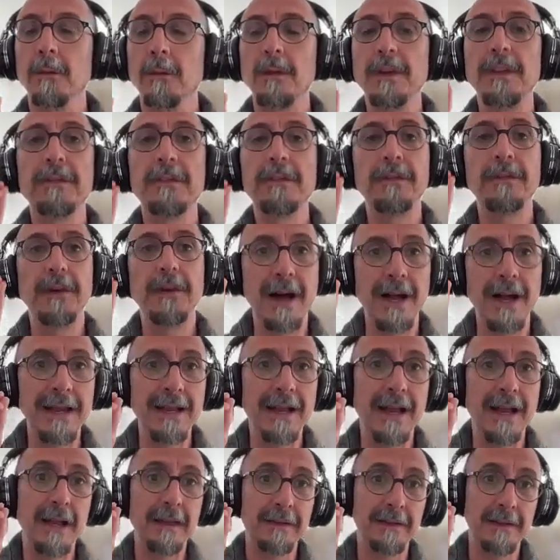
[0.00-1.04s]

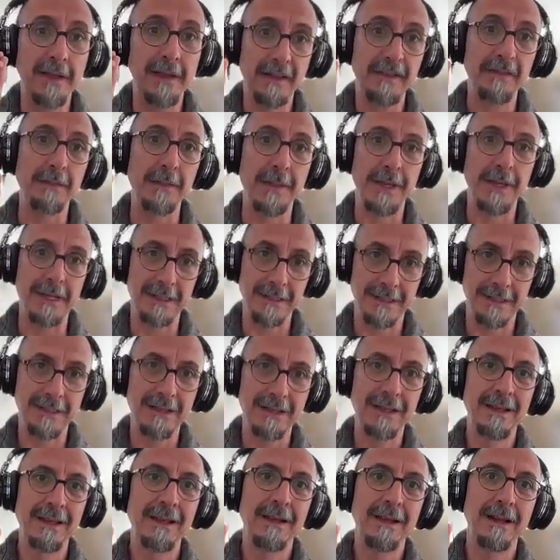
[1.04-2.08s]
refined assessment
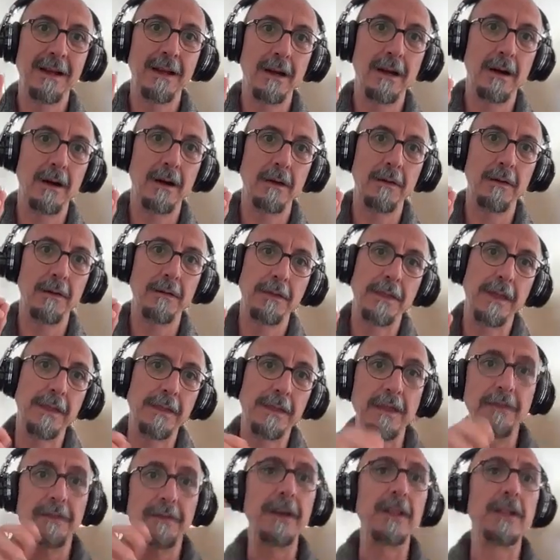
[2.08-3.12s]
of the
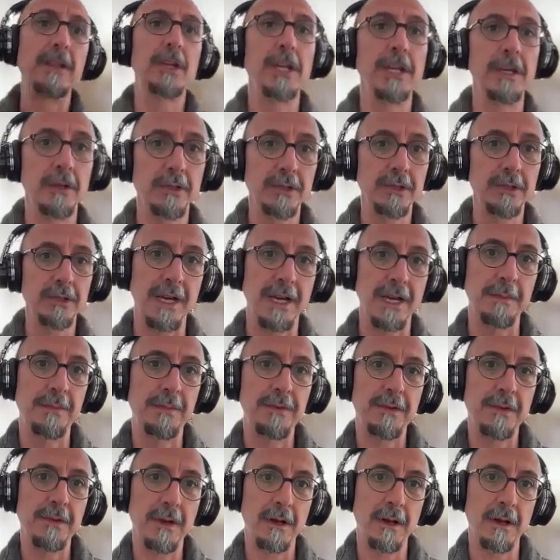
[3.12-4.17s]
different
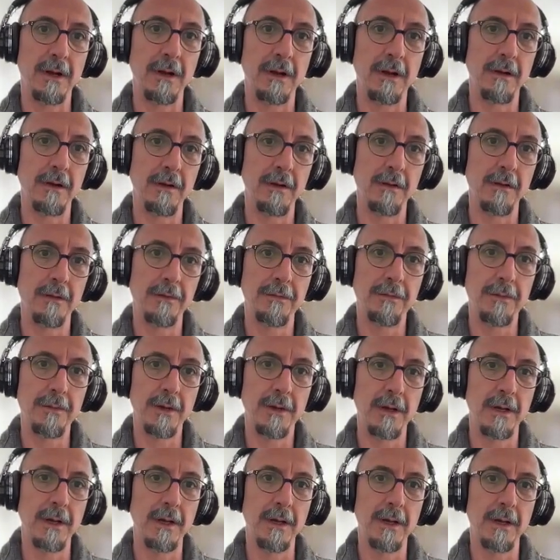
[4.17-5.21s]
genotypes of
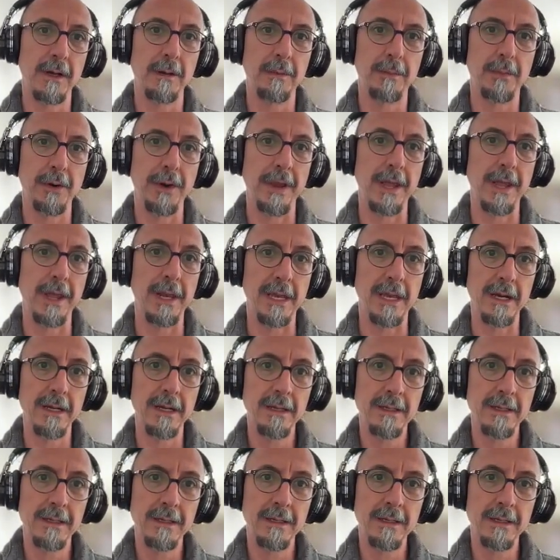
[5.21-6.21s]
Borrelia?